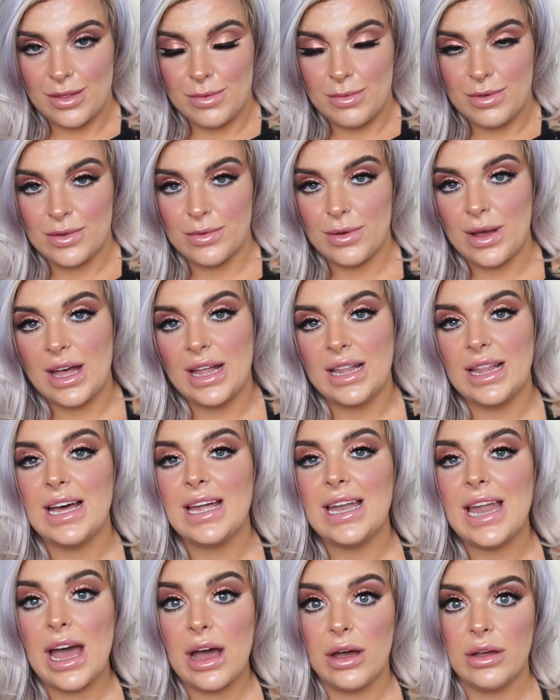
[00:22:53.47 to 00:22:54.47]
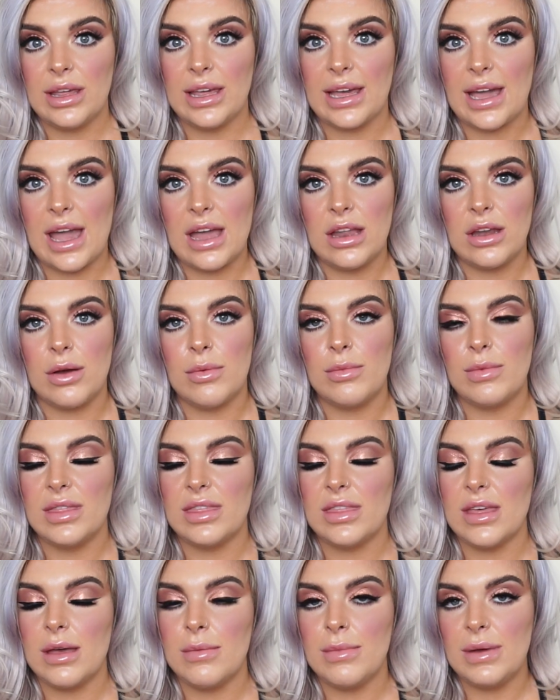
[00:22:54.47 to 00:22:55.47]
them as well and how you're getting on
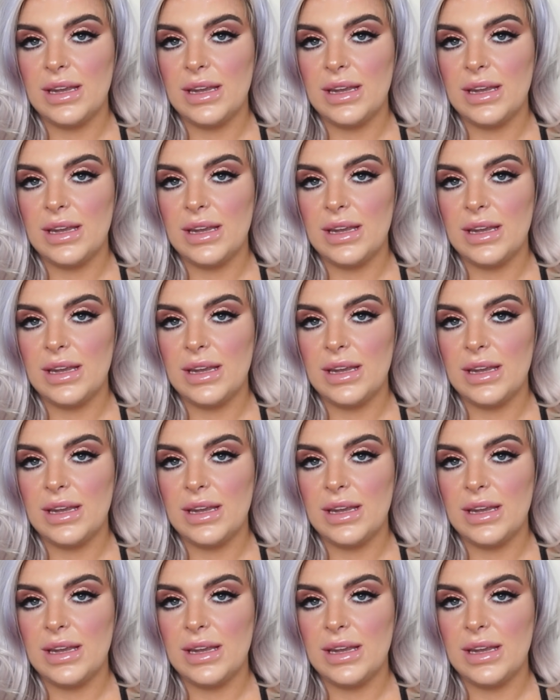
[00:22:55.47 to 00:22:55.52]
with them,